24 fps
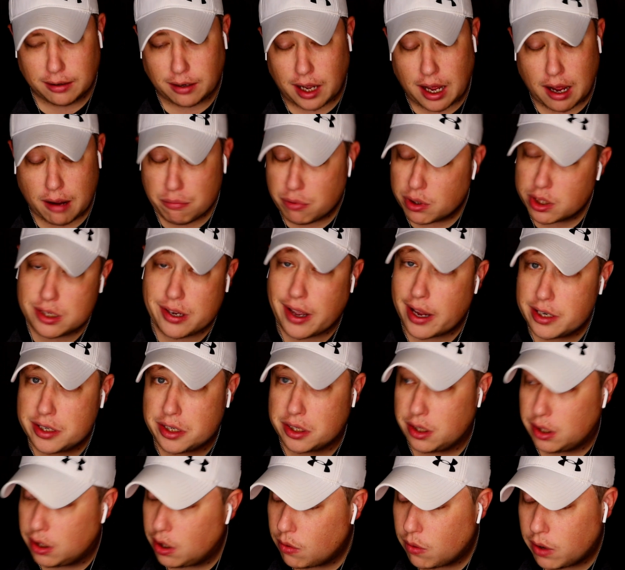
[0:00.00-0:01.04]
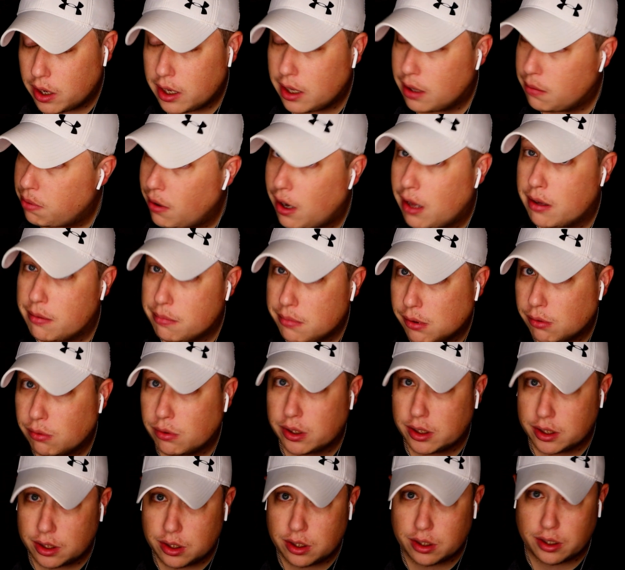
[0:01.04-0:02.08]
Which actually, you know what? It'd probably be
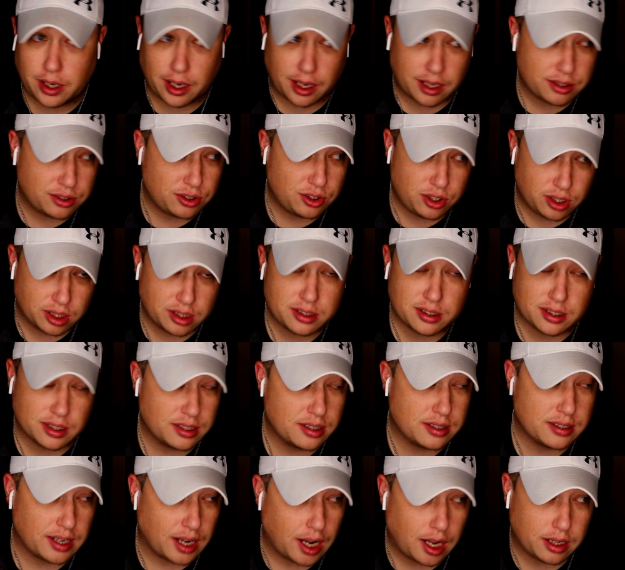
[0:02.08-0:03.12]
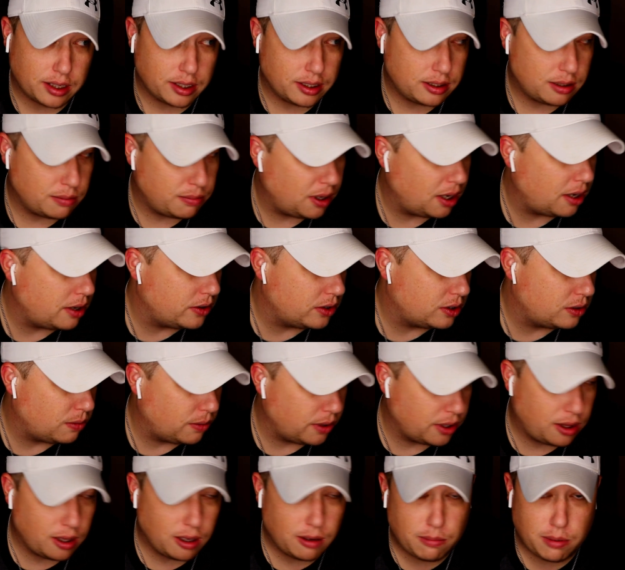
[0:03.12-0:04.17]
really good as just a salad, to be honest
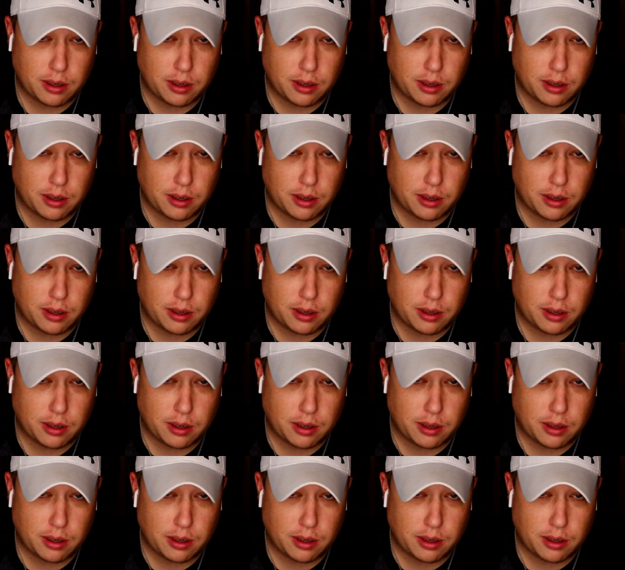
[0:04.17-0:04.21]
with you.